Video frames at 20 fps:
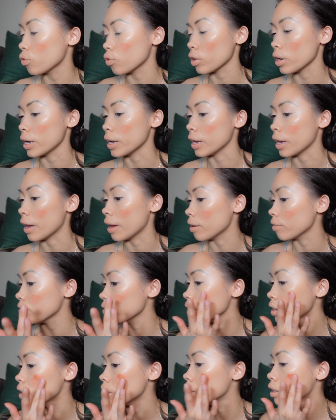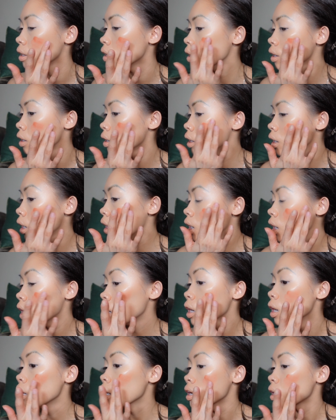for a heavy
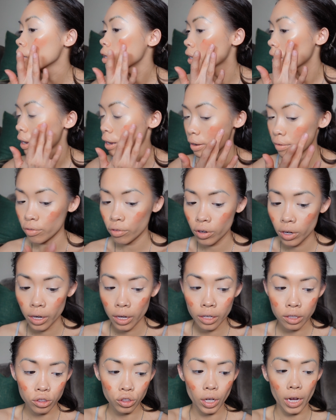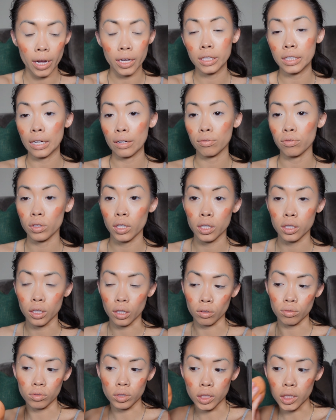coverage, I definitely
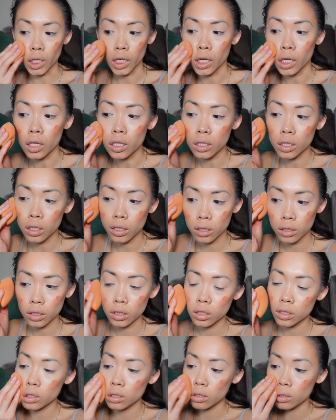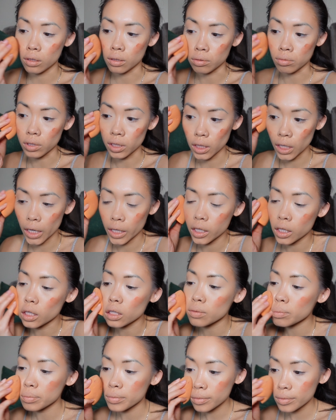don't think you would like it.